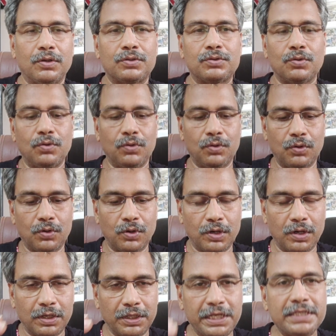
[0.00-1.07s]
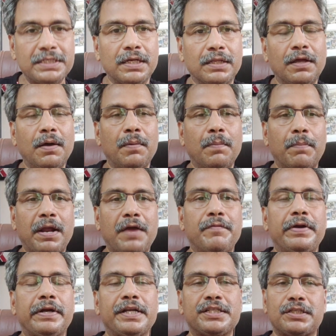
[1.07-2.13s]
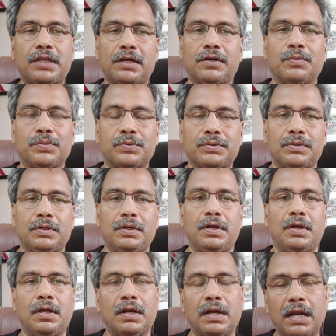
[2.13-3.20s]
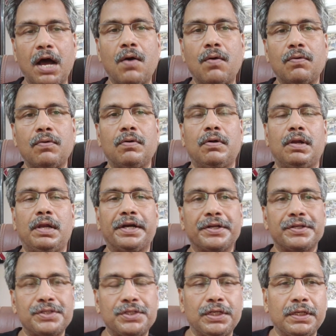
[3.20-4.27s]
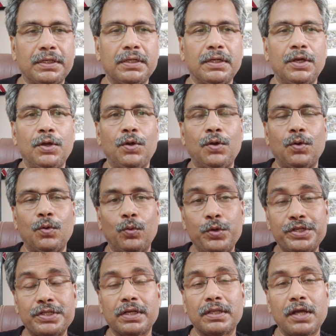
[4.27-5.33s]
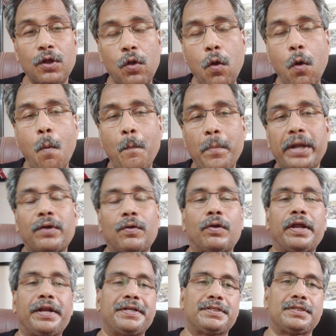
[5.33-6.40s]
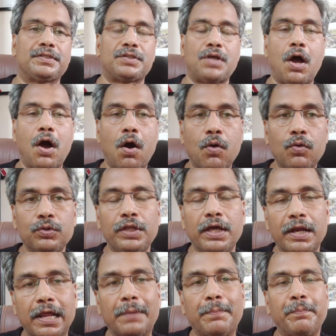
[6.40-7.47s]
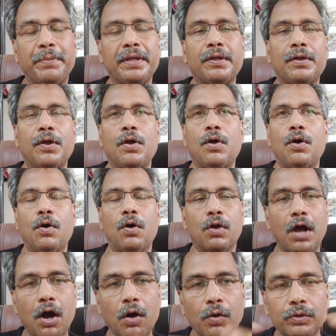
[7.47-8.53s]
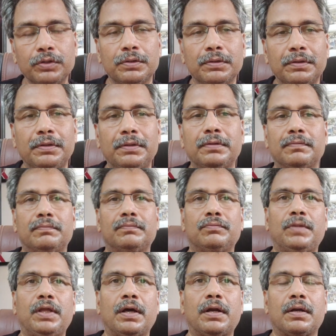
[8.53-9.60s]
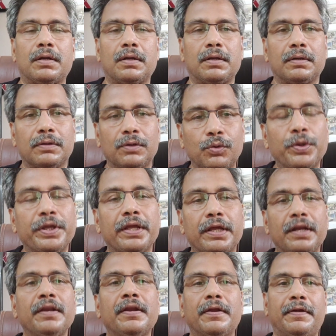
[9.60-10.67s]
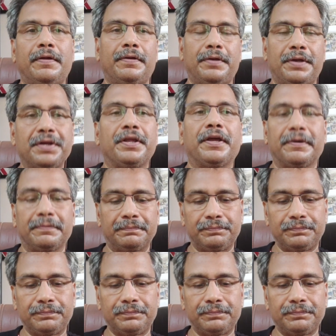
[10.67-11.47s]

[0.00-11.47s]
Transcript: So, these are the private and startups. Now, let us see which are the government organizations, how they are helping or how they are doing in India.